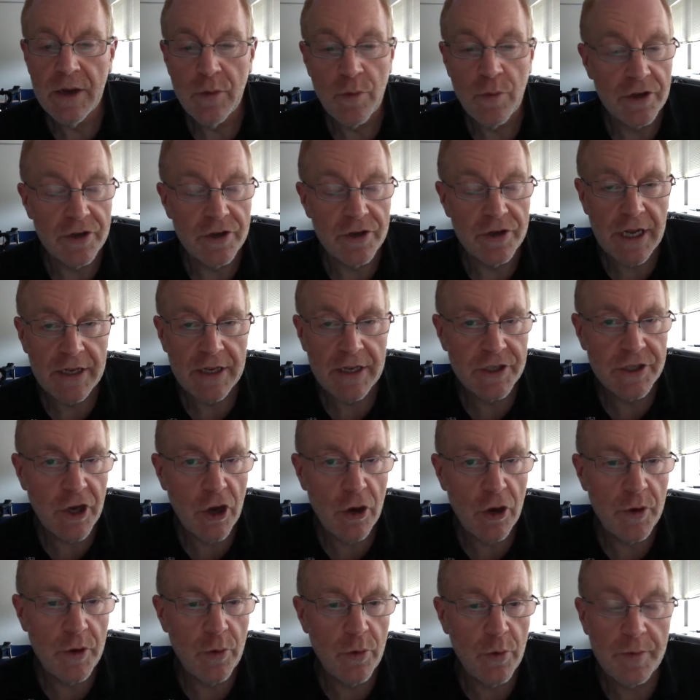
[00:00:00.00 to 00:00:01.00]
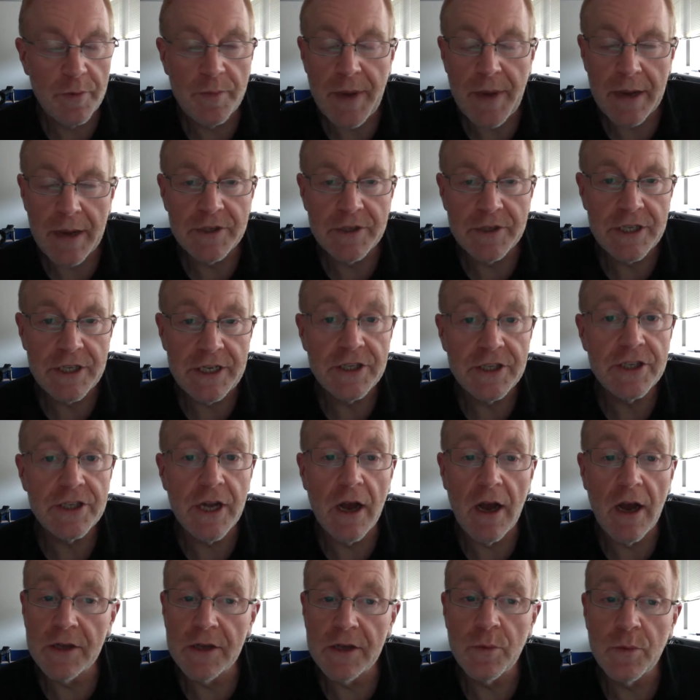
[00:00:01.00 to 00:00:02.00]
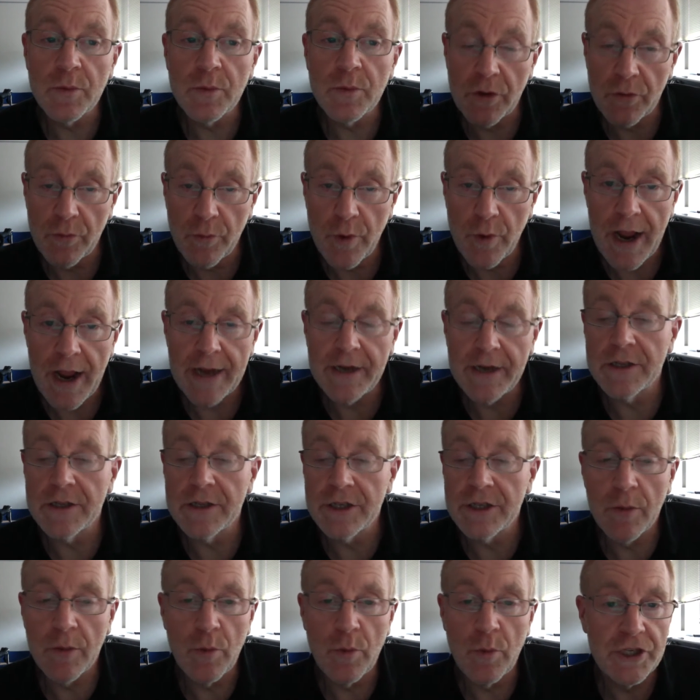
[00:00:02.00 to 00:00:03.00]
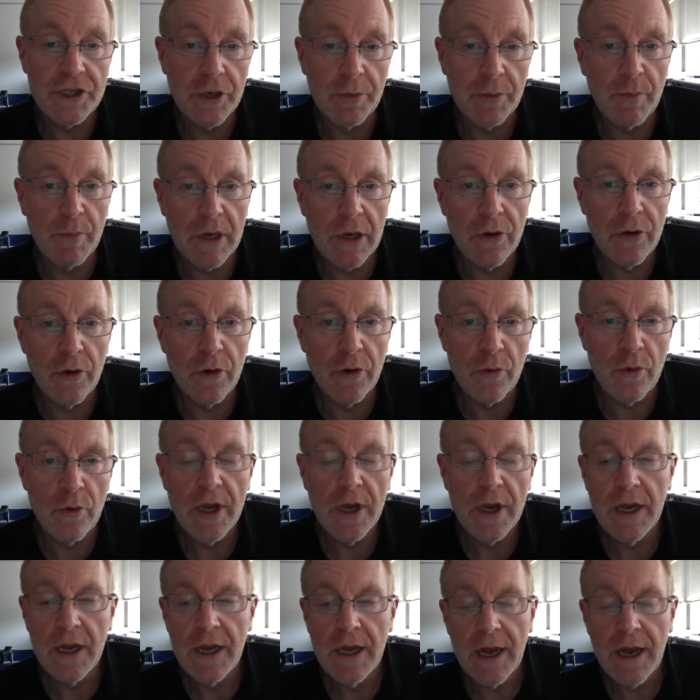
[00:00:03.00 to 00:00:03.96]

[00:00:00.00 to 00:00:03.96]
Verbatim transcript: with your telescope, you would be able to see stars which are red and some which are blue.